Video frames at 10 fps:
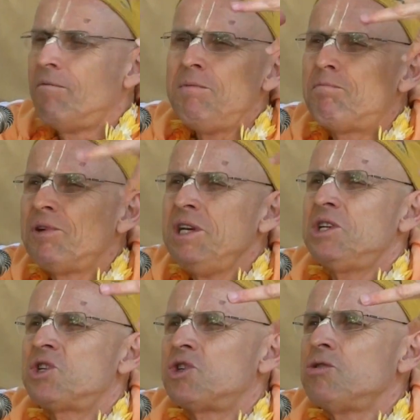we
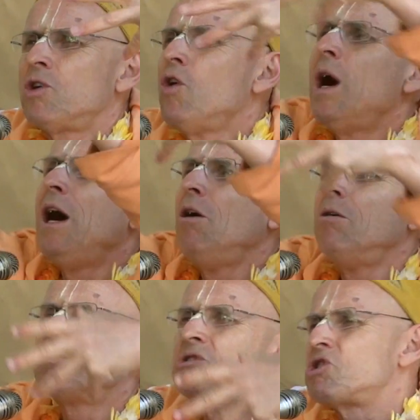preach, you go
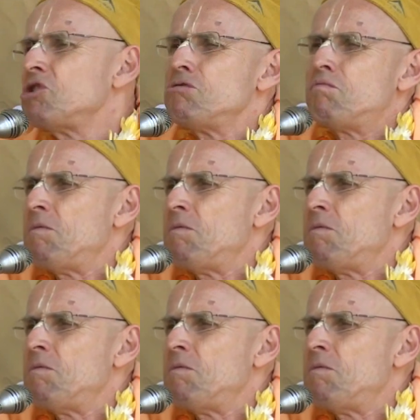out and say,